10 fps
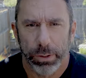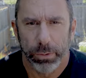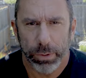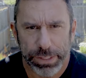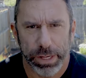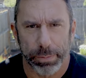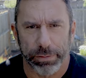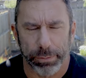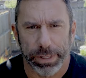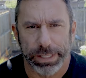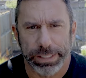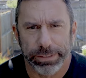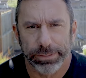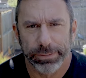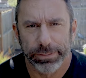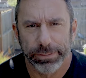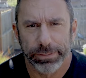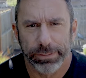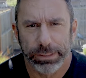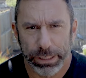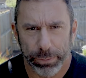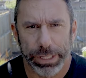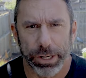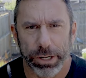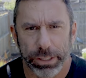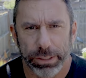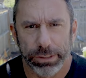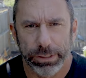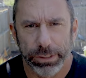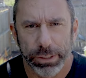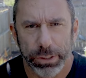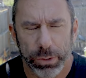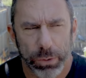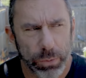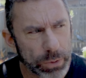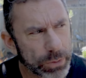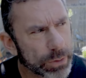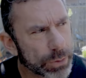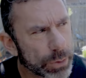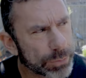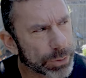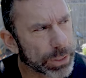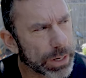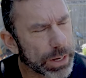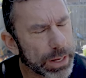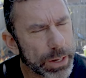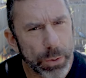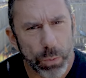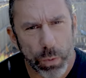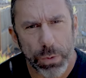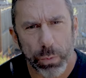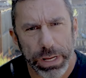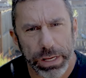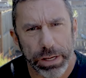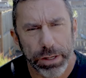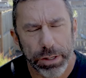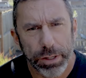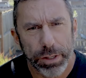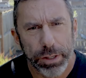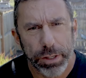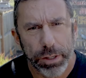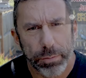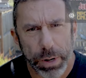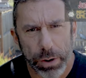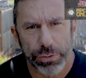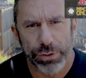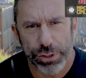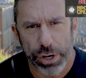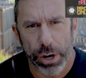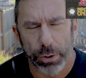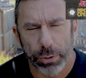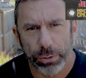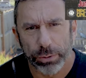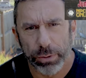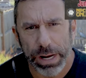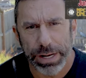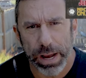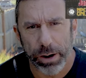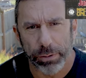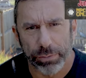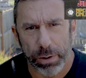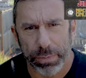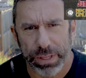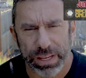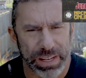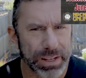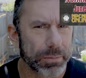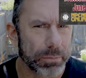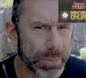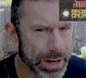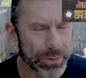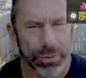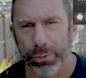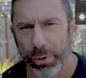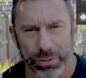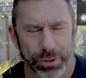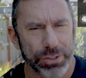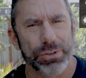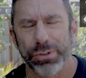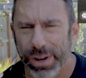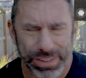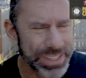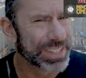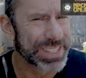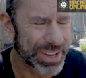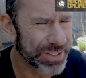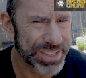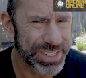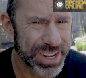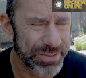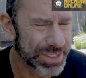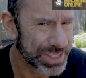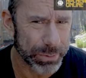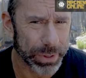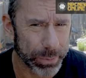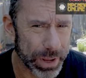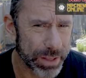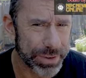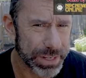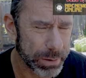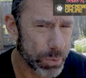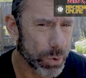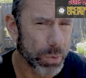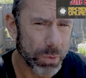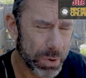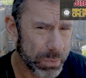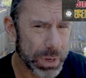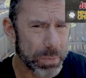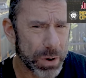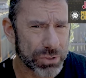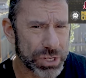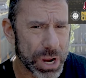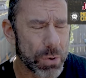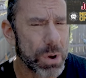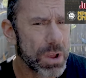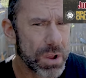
What's up, everybody? Here we are. We're a little over 1 week post-show right now from the Battle at the River. Do I need to say all this stuff? It's not really relevant anymore. We're 1 week post-show.